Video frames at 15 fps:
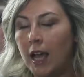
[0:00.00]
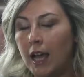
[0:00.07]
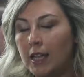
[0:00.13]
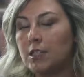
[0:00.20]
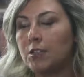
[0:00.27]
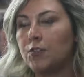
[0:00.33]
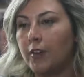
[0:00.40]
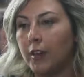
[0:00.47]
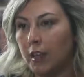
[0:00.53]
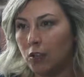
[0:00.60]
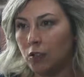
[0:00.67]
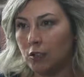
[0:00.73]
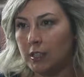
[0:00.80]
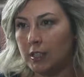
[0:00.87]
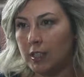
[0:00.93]
as a
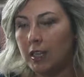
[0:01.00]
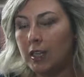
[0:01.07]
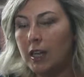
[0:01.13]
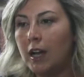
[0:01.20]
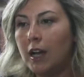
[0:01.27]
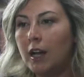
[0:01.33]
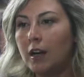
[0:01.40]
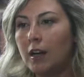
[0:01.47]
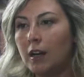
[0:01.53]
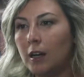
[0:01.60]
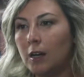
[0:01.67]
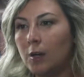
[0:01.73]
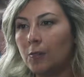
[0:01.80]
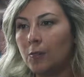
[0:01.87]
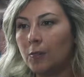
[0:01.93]
faculty,
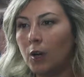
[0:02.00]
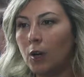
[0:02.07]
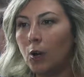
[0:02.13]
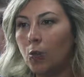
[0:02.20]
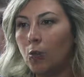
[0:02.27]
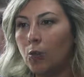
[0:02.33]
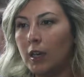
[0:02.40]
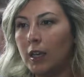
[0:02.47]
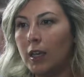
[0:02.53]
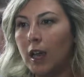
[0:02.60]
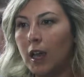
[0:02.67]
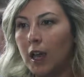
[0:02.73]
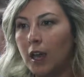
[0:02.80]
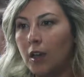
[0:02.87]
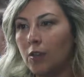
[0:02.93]
we
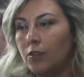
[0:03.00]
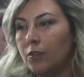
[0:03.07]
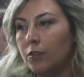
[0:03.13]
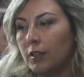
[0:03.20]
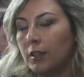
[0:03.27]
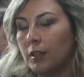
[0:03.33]
have